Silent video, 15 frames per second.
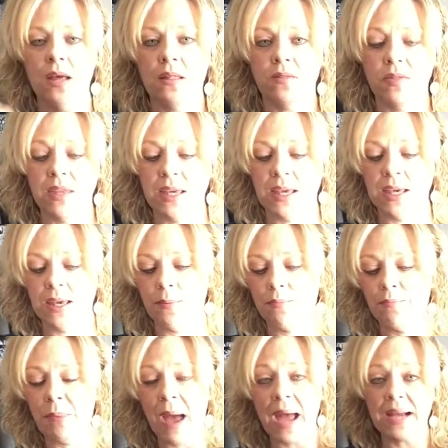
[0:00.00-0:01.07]
The
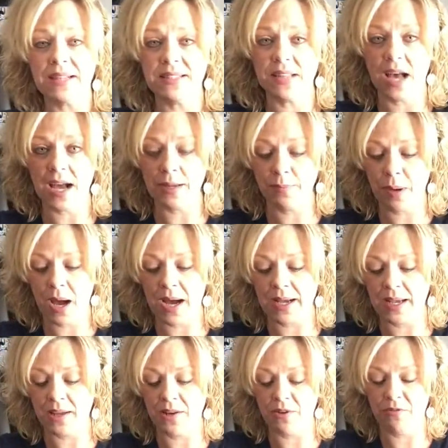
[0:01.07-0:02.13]
back side
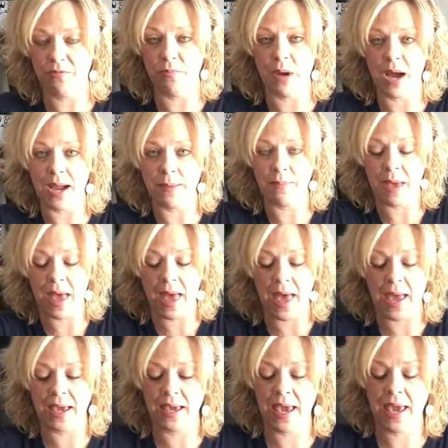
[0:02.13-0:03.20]
pocket of my
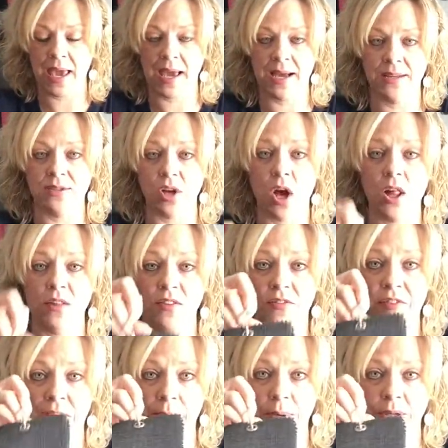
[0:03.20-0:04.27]
bag has all of the
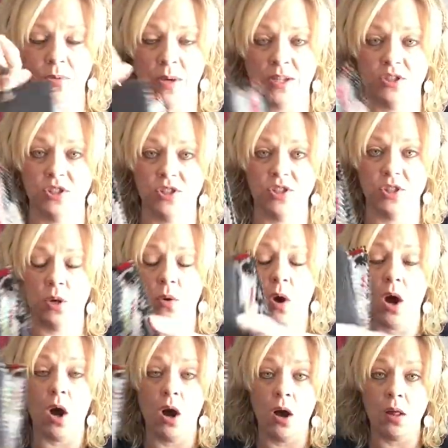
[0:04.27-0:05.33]
fabric swatches. So
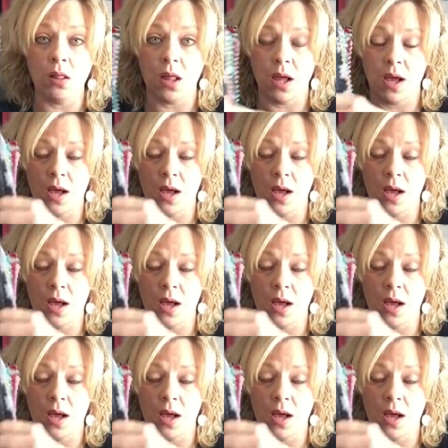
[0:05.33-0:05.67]
all